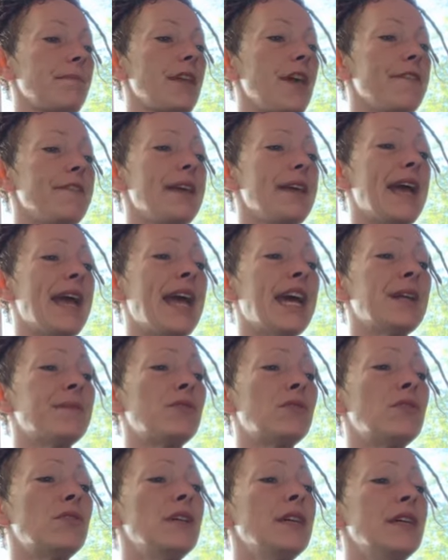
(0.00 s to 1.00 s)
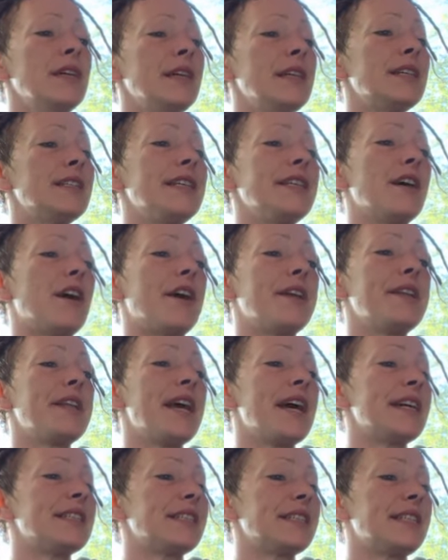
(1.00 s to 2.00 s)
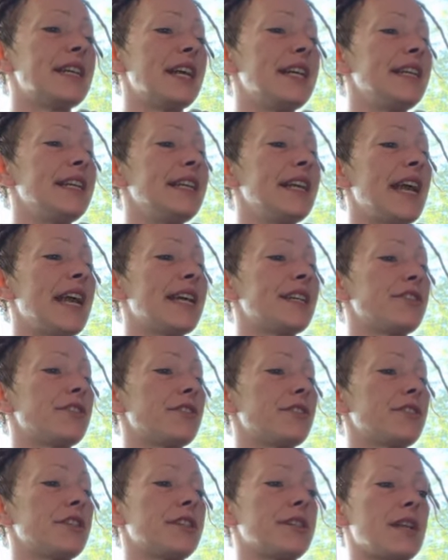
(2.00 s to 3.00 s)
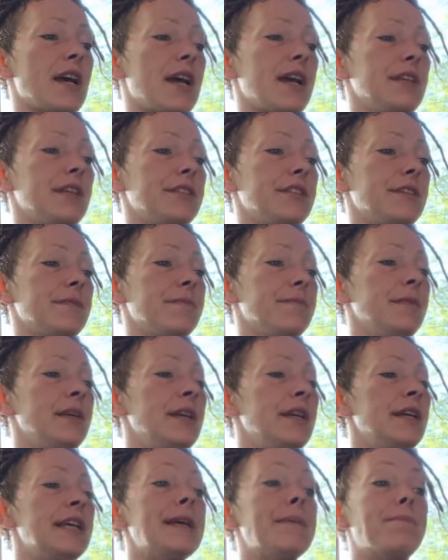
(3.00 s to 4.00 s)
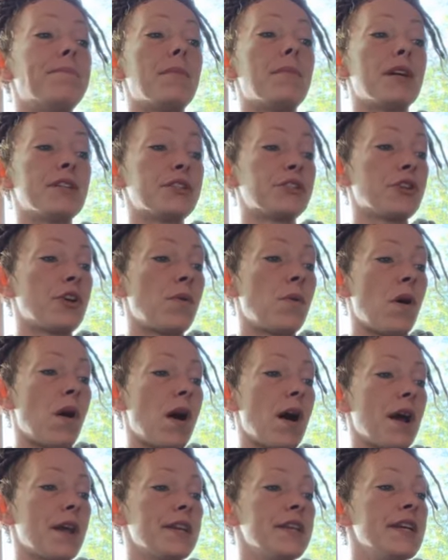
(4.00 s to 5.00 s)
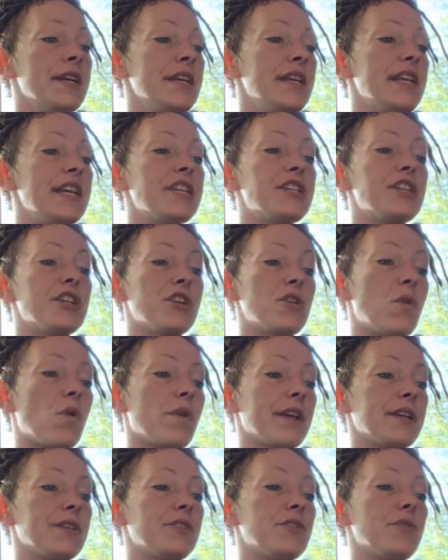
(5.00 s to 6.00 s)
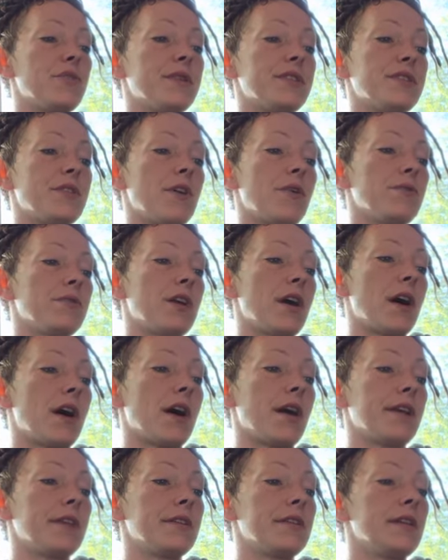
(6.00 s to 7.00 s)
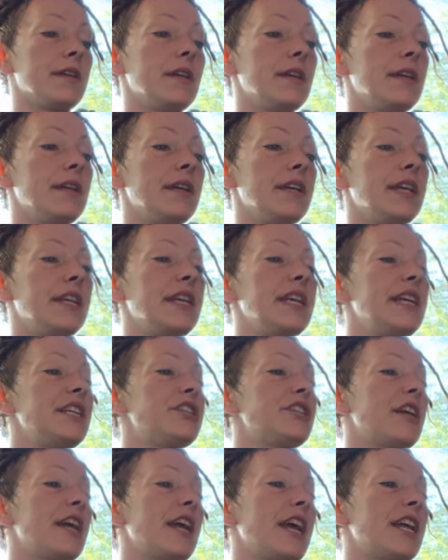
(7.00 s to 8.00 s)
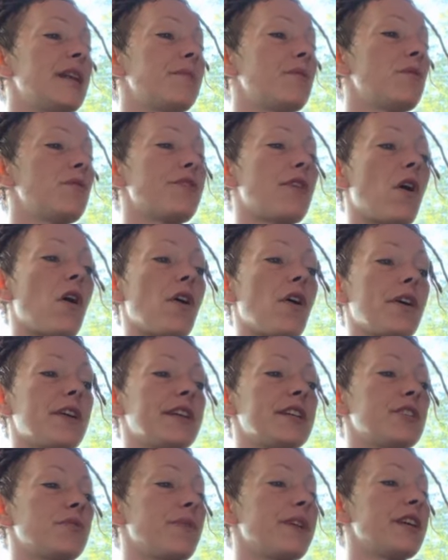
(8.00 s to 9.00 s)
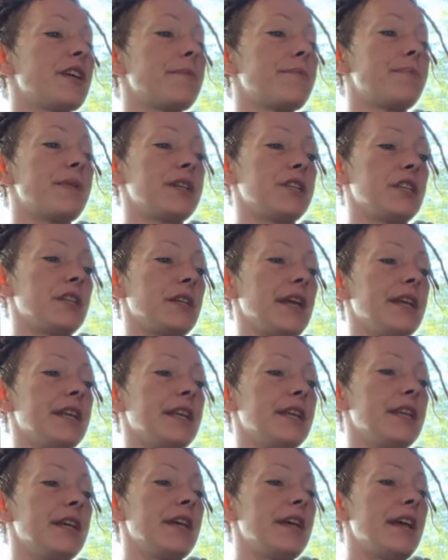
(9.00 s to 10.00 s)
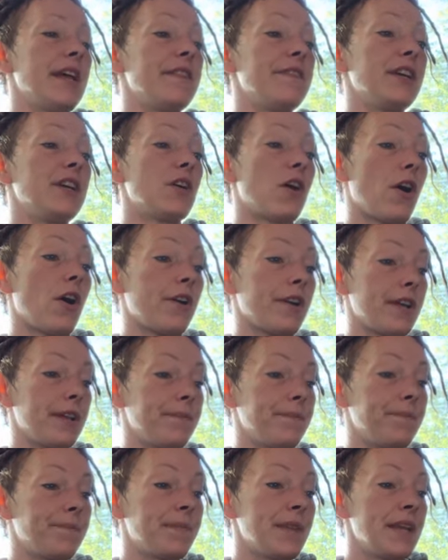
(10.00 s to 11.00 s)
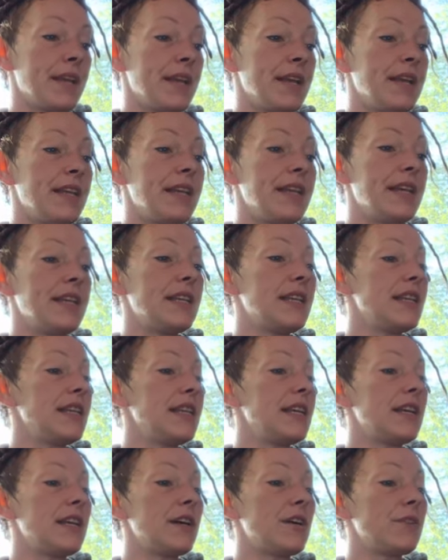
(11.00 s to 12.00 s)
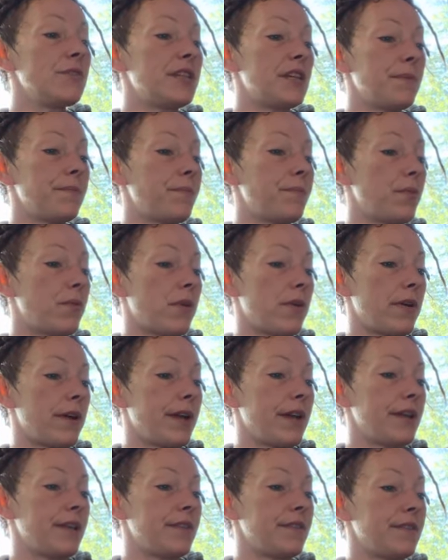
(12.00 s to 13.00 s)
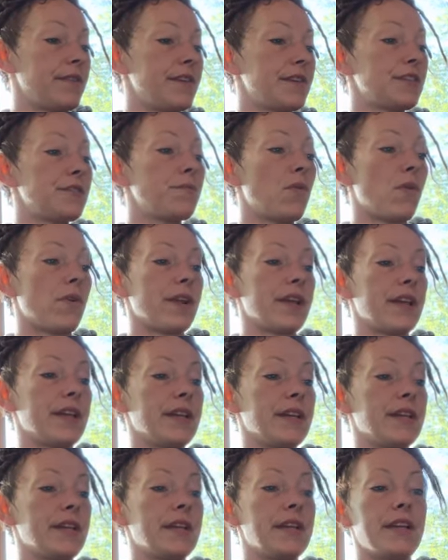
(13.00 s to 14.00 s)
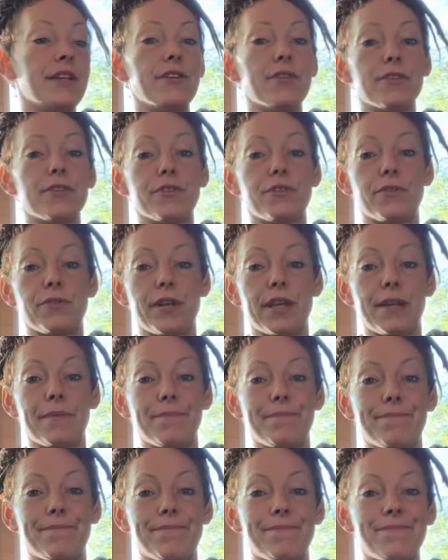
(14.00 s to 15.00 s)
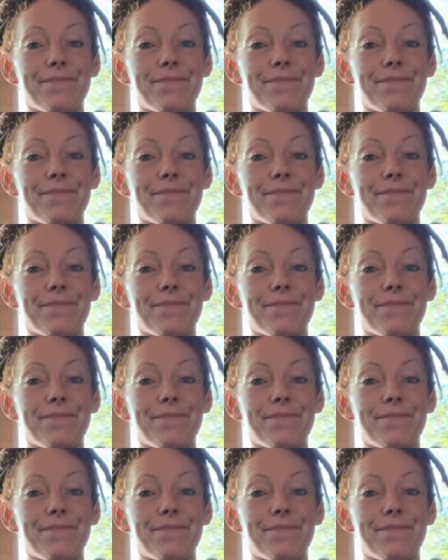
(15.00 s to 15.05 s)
The animal is the unhesitating answer to nihilism. It must go on, each according to its own kind. In each animal, the ark is recapitulated in the garden. In illo tempore, this morning, in your dream.